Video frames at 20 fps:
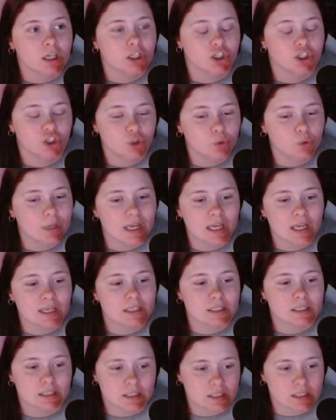You
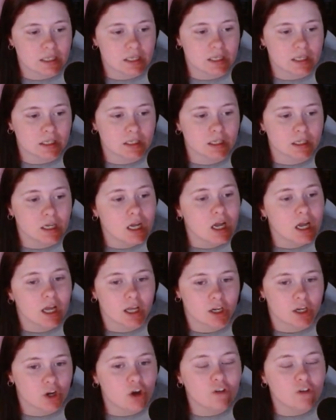can't see,
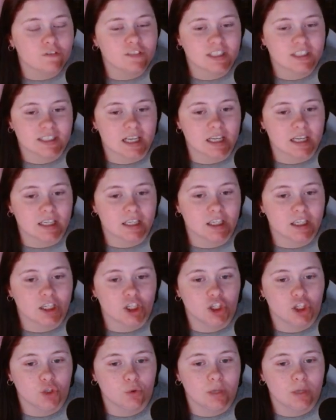and all of a sudden
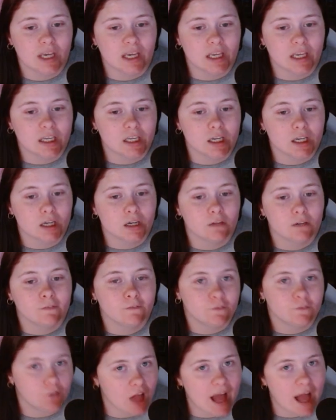you get
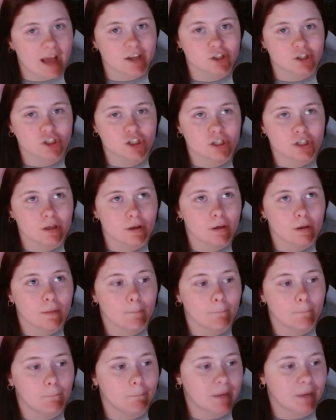flashed
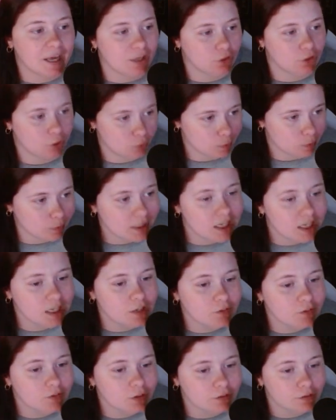by 3
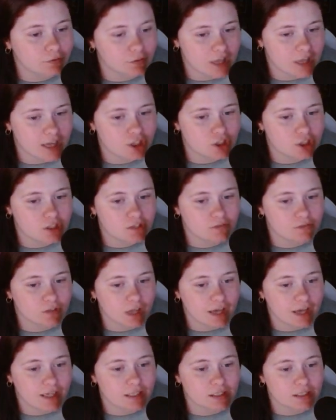different flashes of
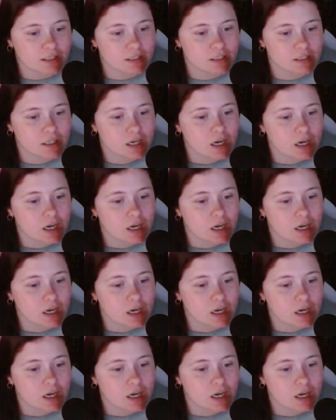lights.